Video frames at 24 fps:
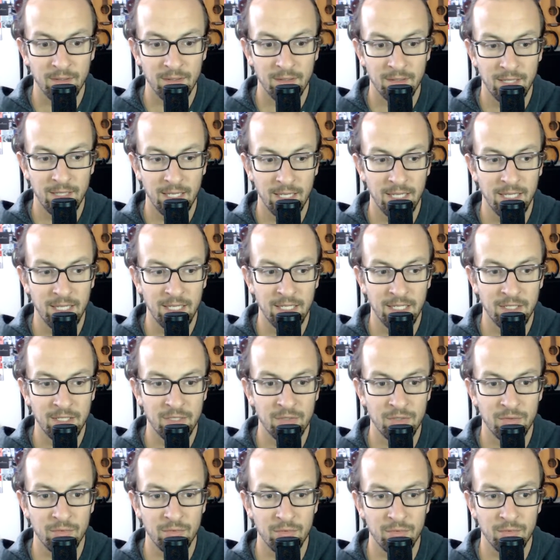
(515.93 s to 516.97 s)
that can get
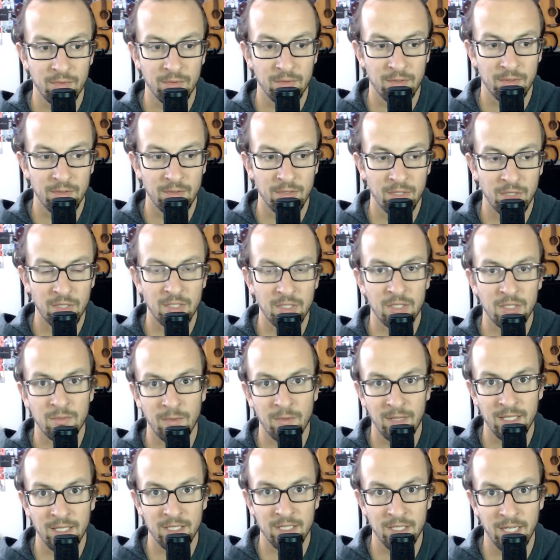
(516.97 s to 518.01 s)
you just as well
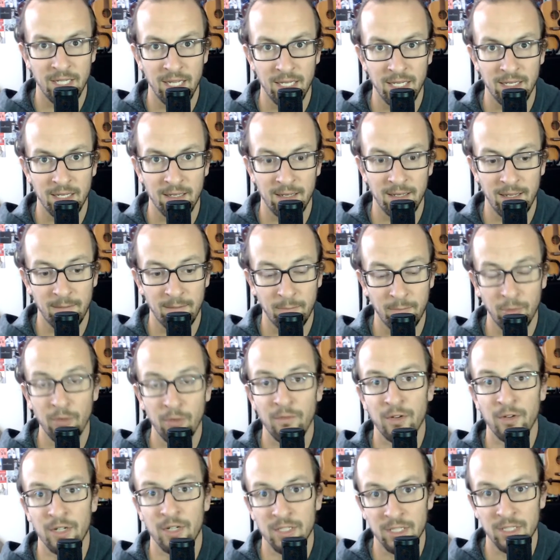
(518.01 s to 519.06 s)
educated, improve
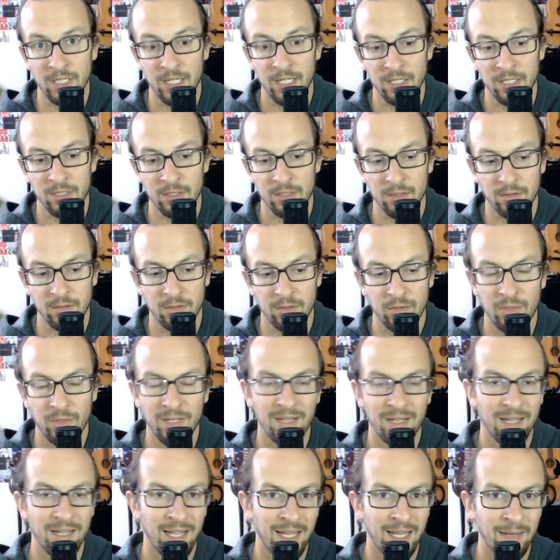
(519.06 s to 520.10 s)
your education, you
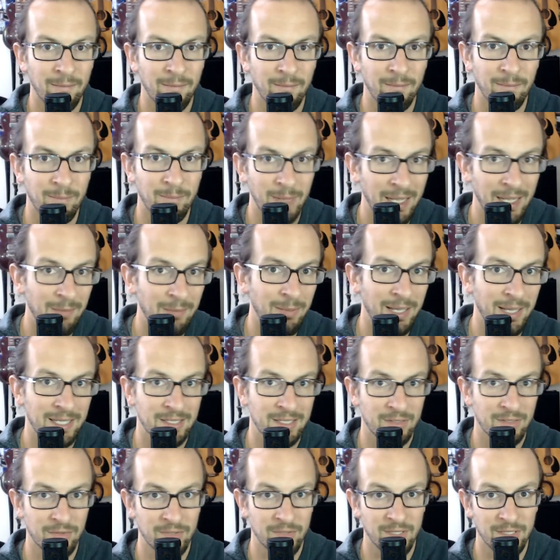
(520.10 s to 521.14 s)
can kind of bypass
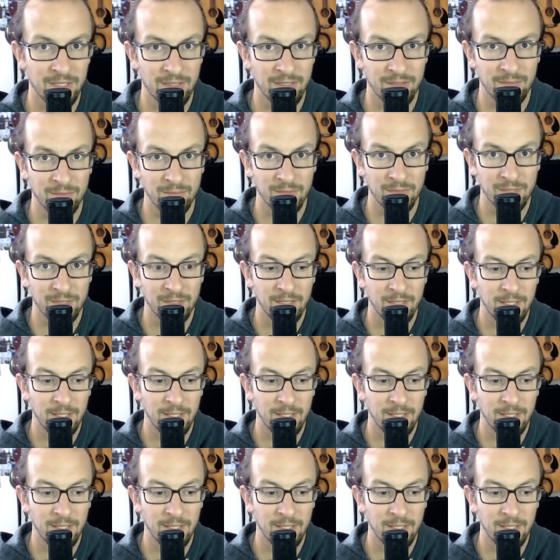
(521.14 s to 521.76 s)
those systems.